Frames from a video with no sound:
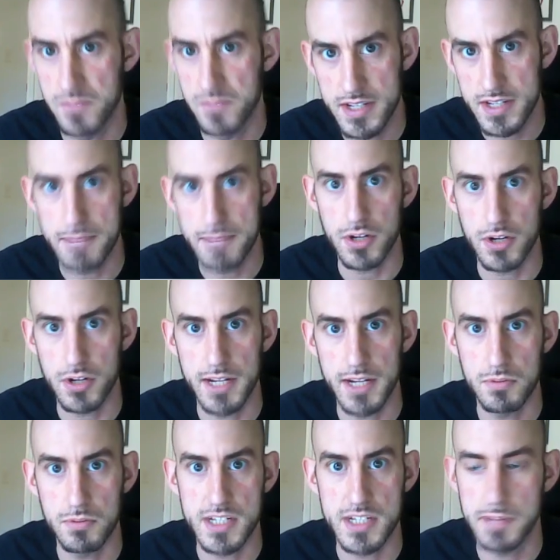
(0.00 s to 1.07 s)
temporary hit
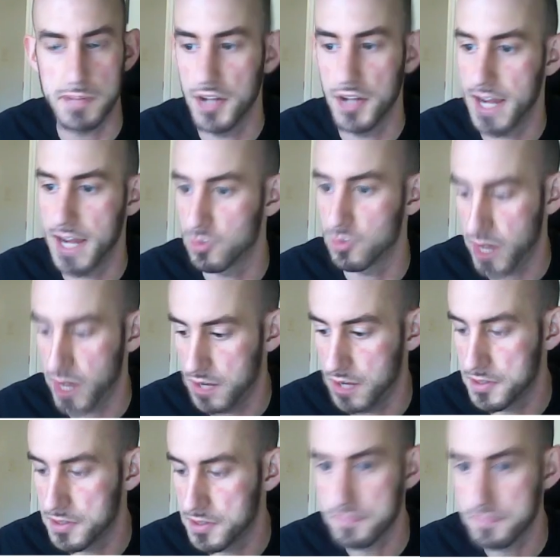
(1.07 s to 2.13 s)
point spell to have
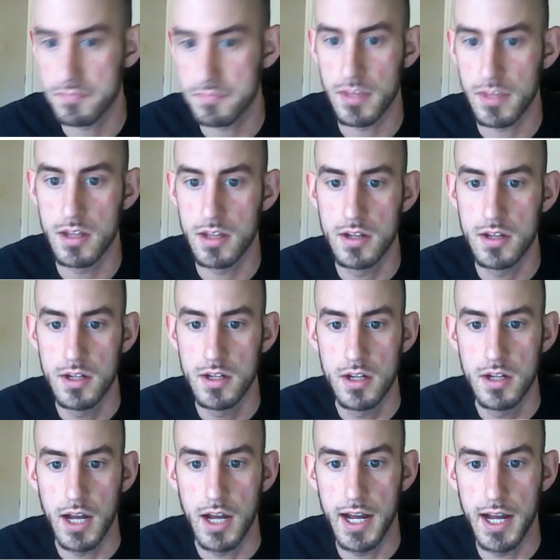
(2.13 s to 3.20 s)

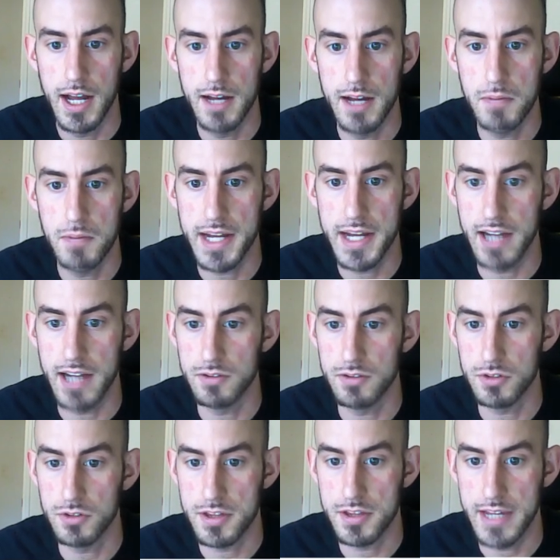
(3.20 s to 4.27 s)
around. But at
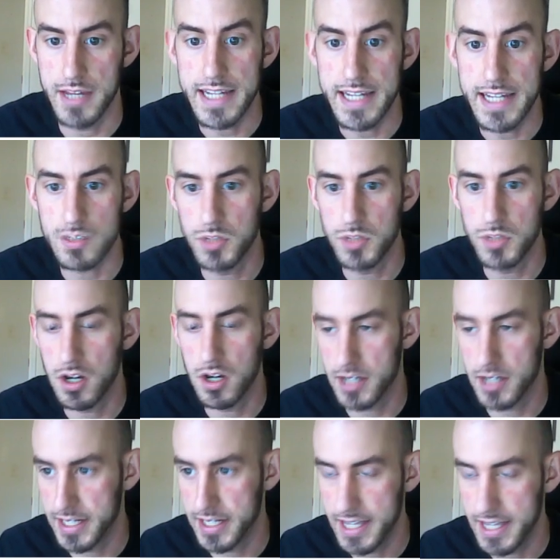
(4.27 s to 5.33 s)
level 8, we are
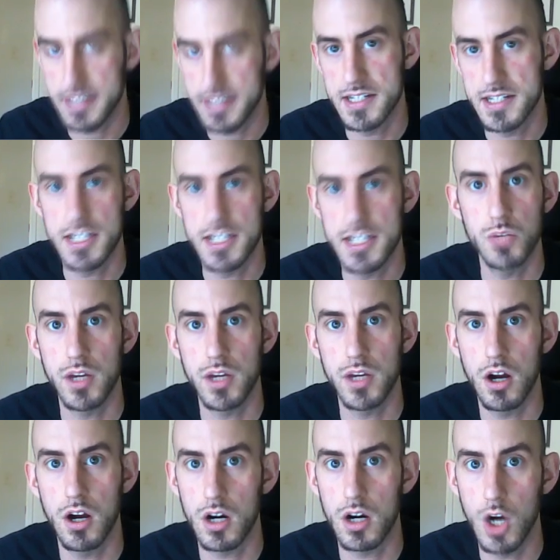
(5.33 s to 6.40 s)
again continuing
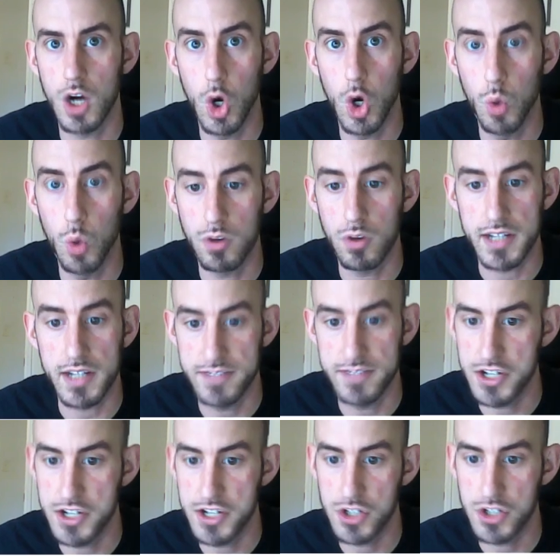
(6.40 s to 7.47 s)
our Warlock
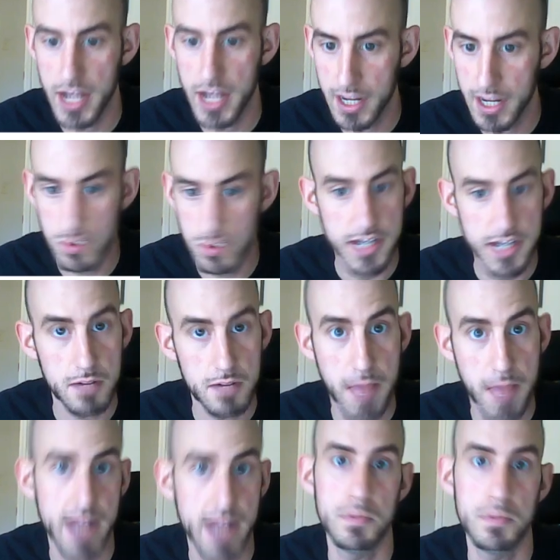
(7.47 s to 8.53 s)
adventure, and we get our
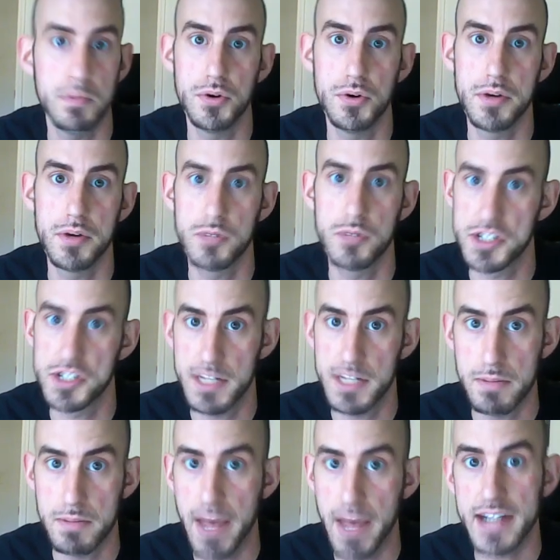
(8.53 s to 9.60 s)
Pact boon, which is going to
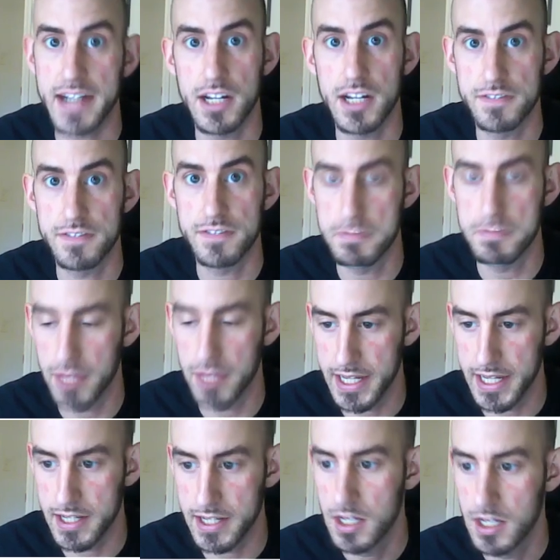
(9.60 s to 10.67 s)
be Pact of the
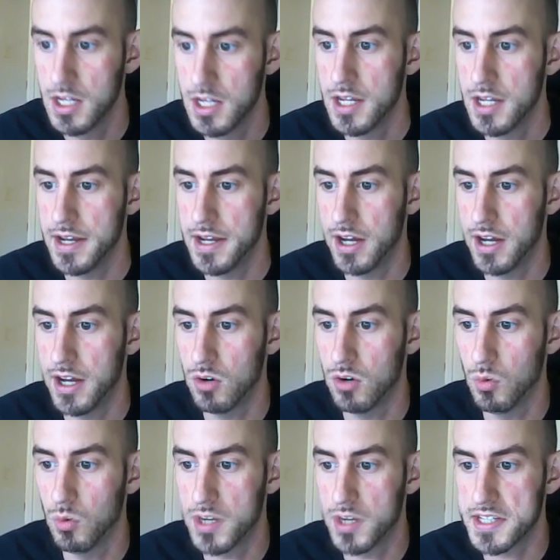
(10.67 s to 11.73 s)
Blade. Now,
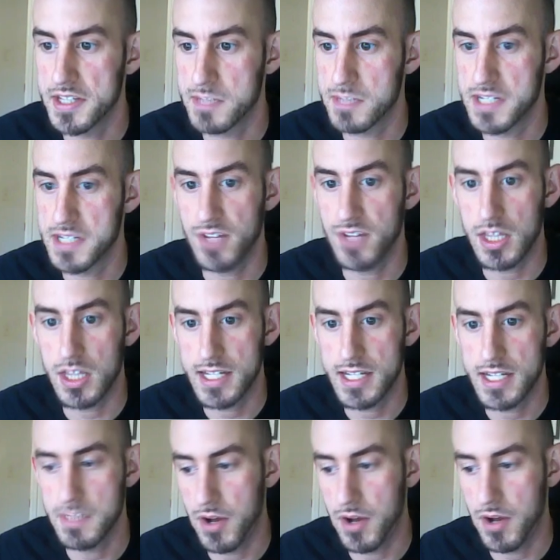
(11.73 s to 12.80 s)
one of the specific
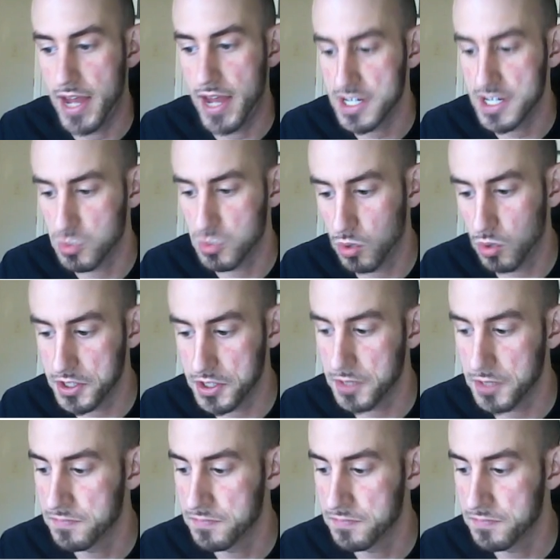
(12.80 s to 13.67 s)
things about Hex Warrior,